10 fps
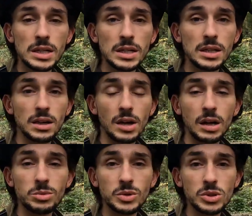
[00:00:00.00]
I
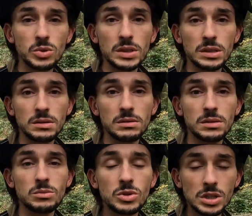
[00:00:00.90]
hope you enjoyed.
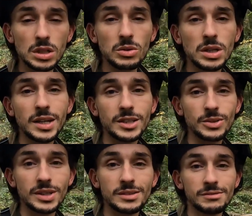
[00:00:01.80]
We'll see you on the
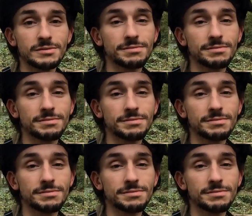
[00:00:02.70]
next one.